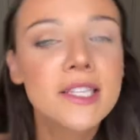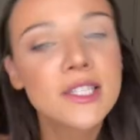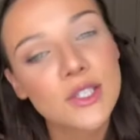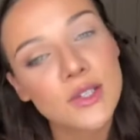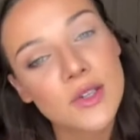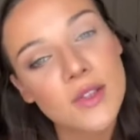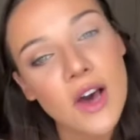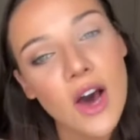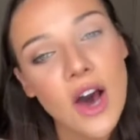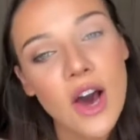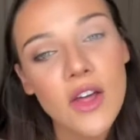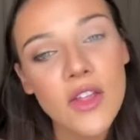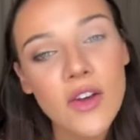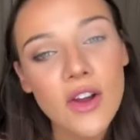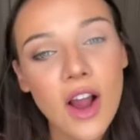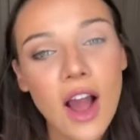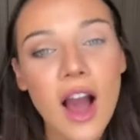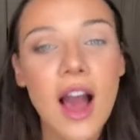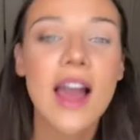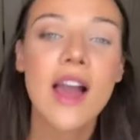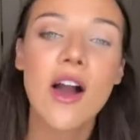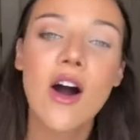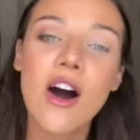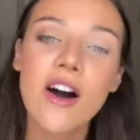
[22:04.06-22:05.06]
and do the other
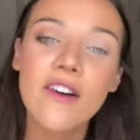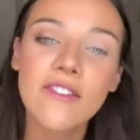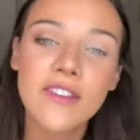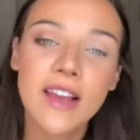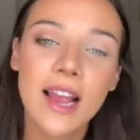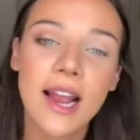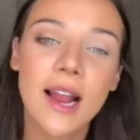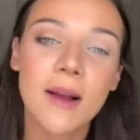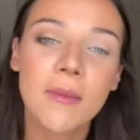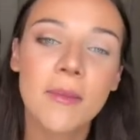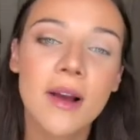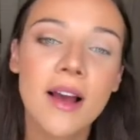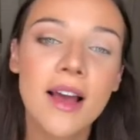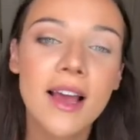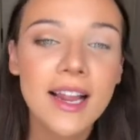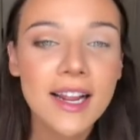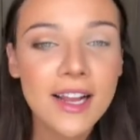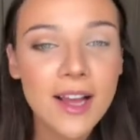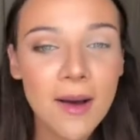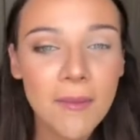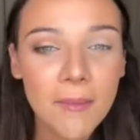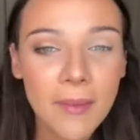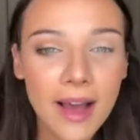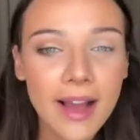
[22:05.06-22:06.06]
eye off camera and
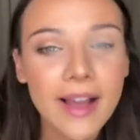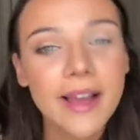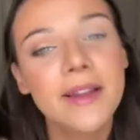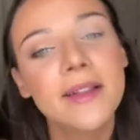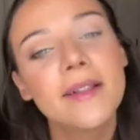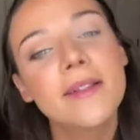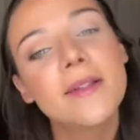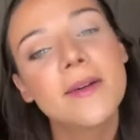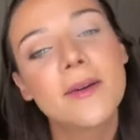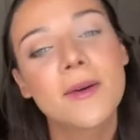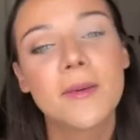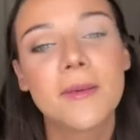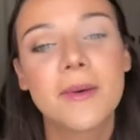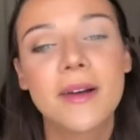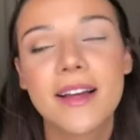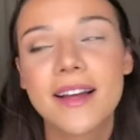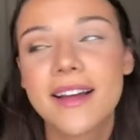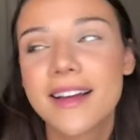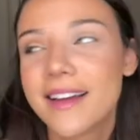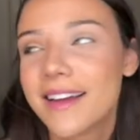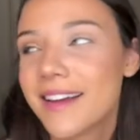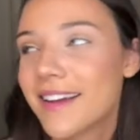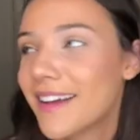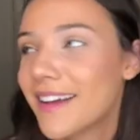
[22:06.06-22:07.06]
come back in a little bit.